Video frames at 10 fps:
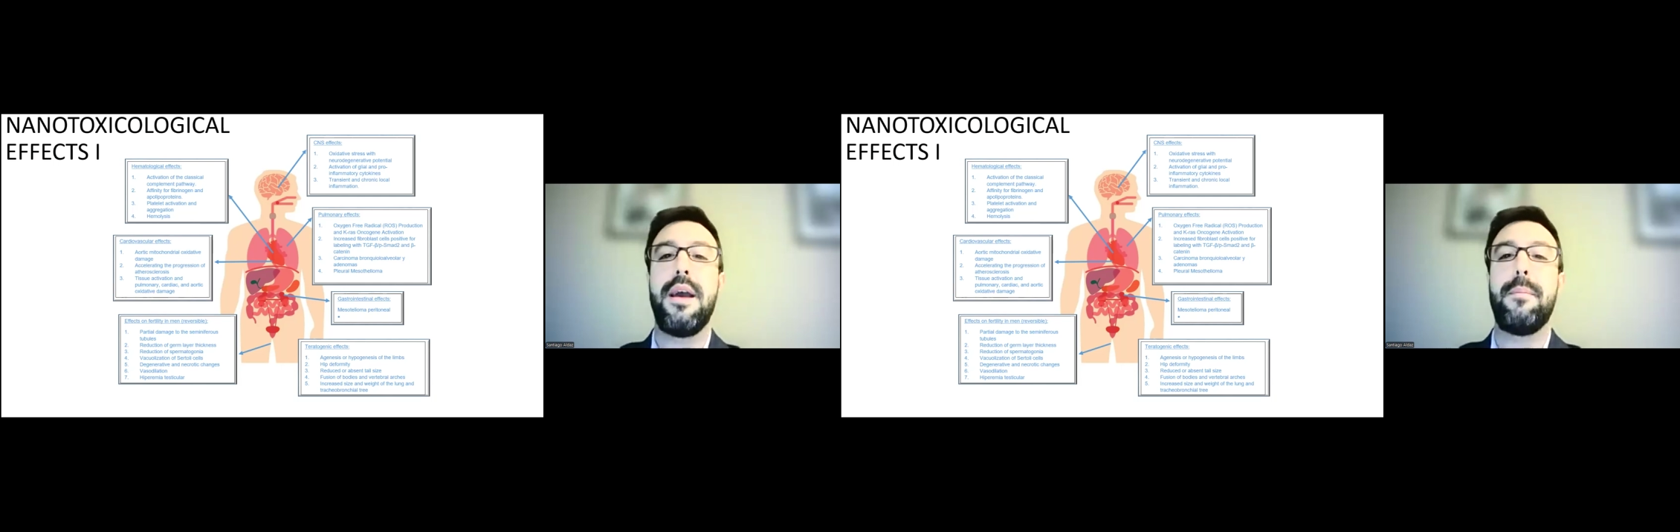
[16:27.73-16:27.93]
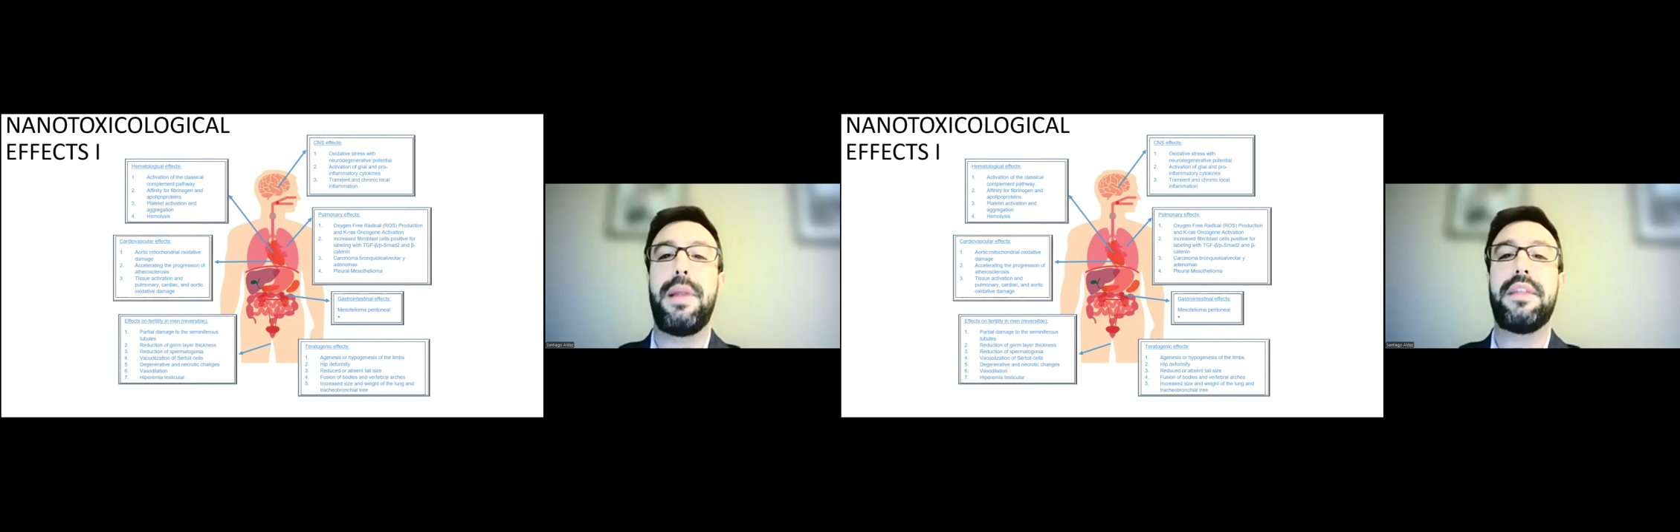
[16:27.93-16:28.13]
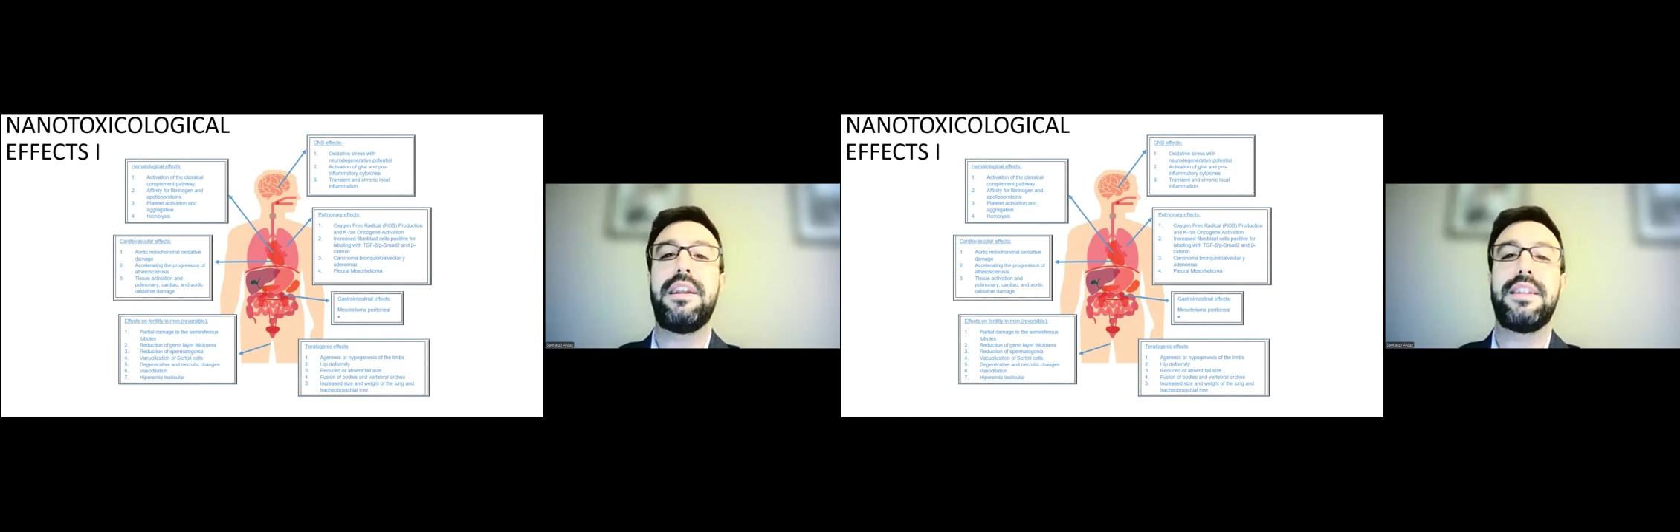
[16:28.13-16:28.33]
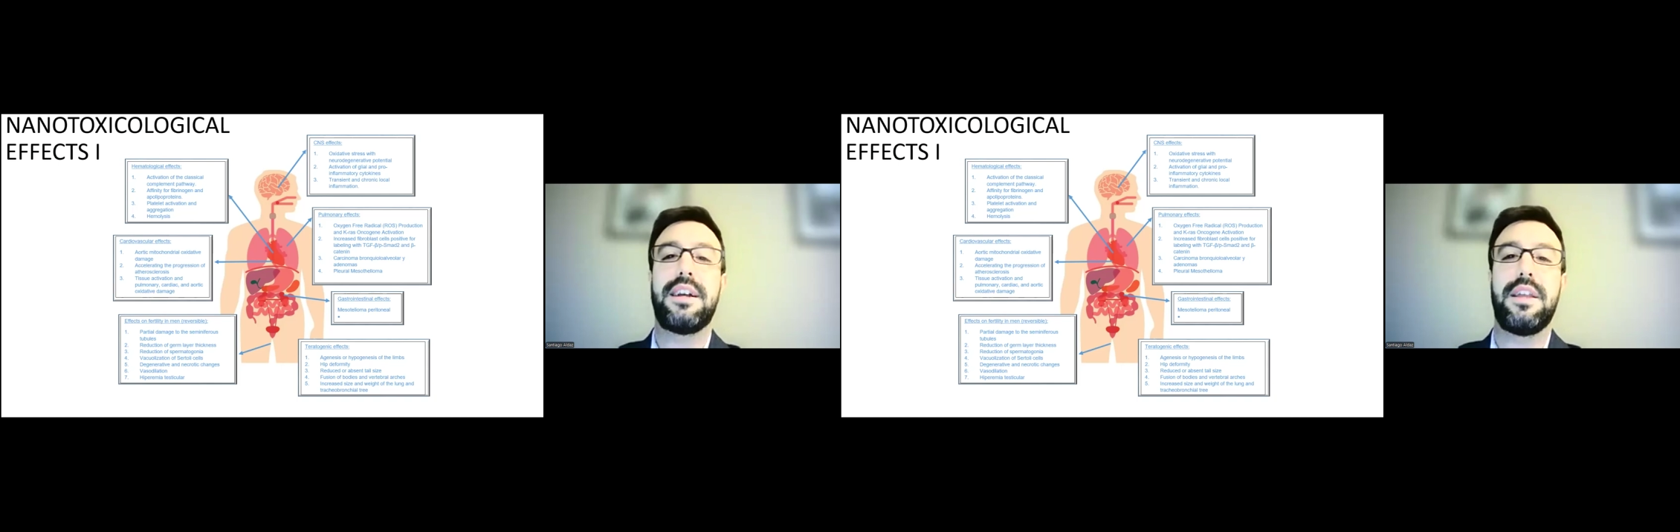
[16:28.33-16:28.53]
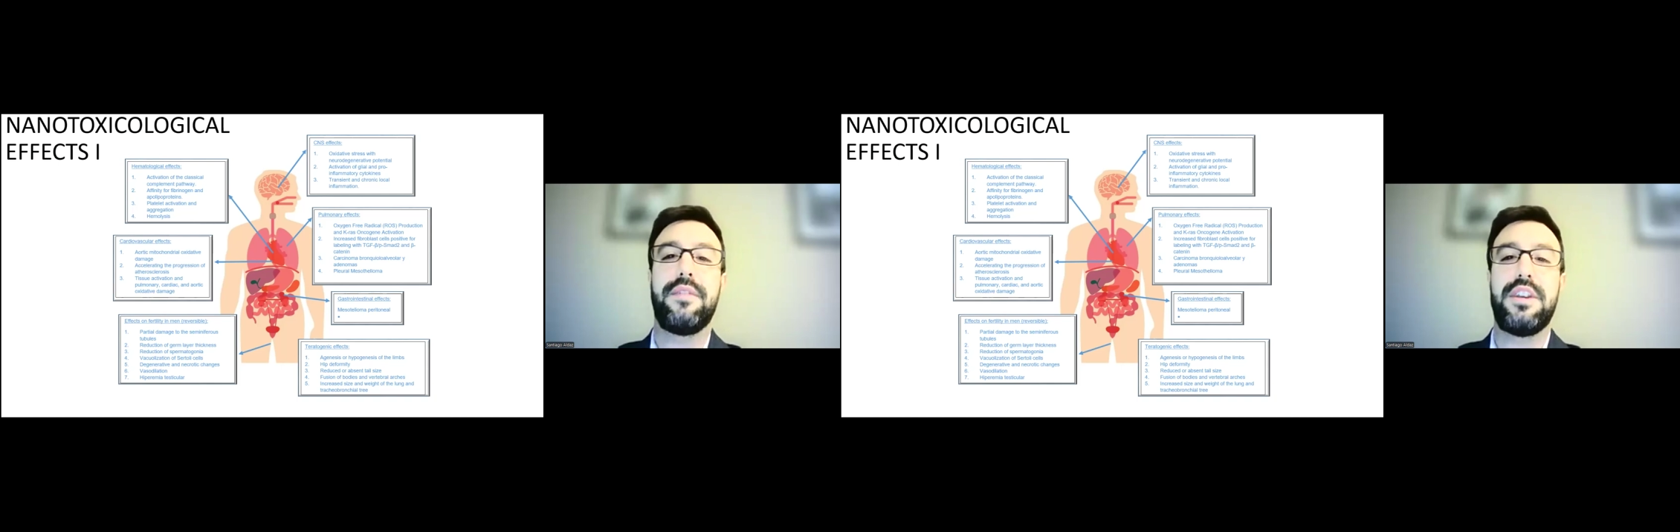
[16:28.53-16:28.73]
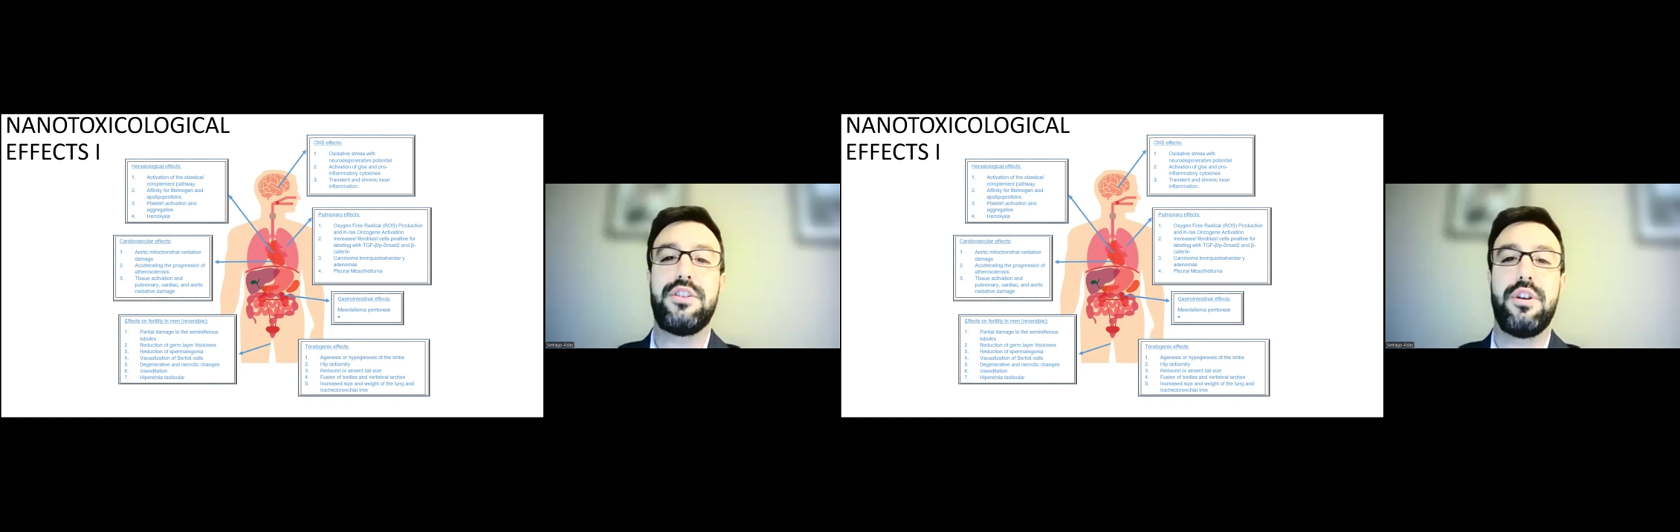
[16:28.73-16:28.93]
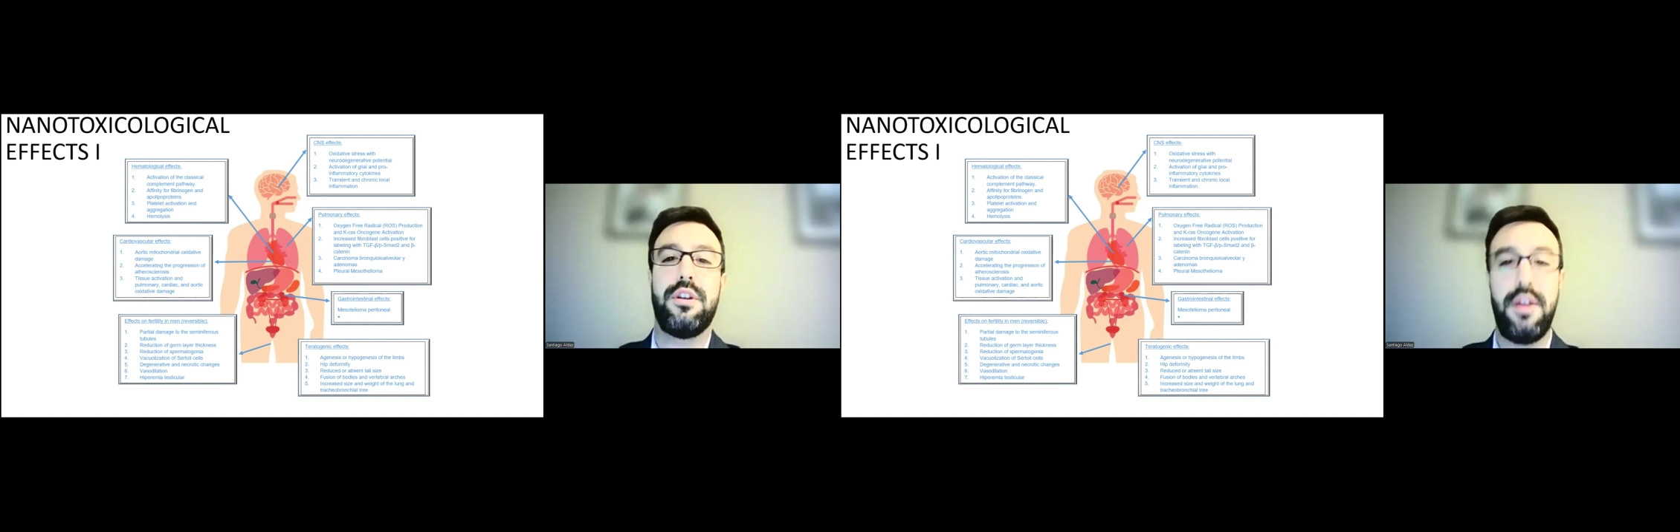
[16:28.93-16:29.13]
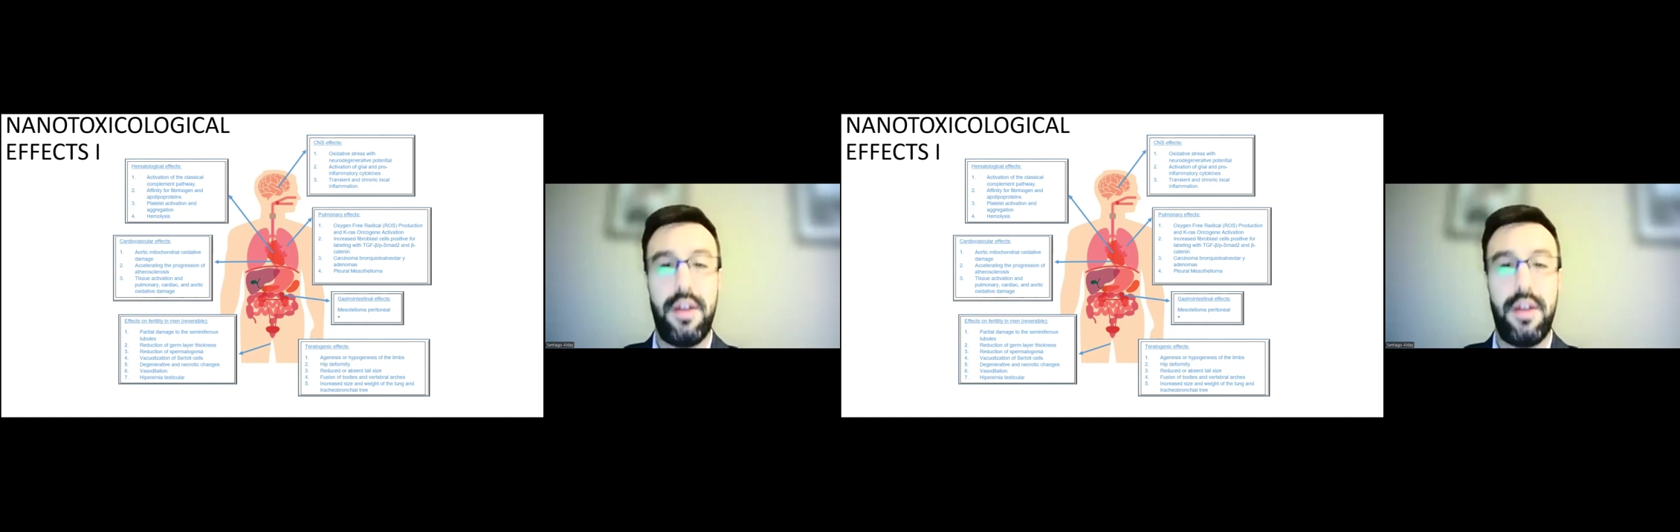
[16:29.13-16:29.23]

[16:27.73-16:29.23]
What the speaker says: platelet activation